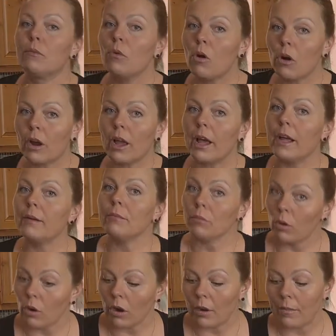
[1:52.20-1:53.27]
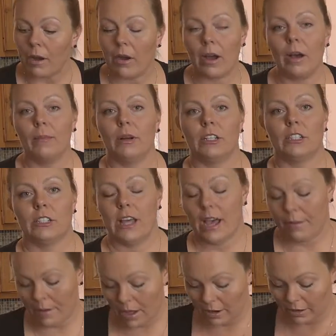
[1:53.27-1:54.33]
more and more about how much
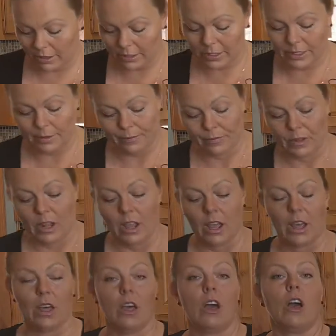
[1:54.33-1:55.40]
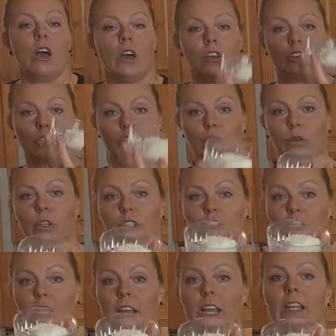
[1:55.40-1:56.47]
that matters. Short
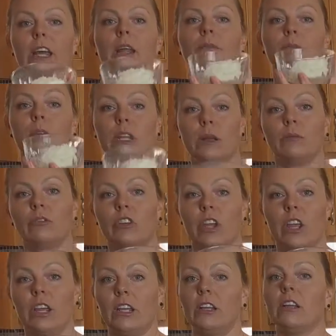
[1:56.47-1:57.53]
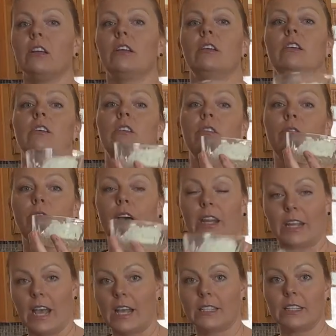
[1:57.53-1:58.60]
chain and medium chain
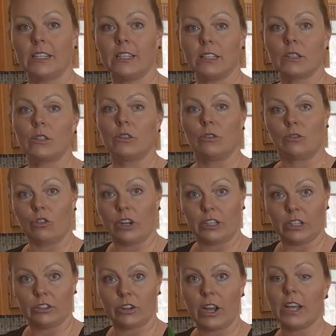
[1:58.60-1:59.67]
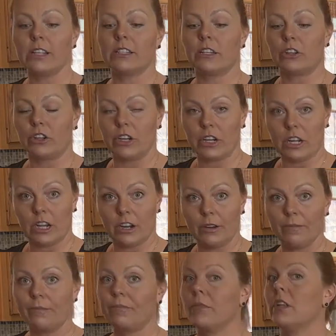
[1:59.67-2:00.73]
fatty acids, triglycerides that are in
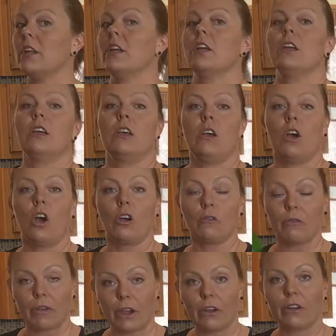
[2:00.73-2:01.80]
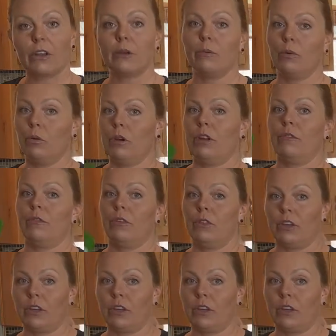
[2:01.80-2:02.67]
here, are very important for the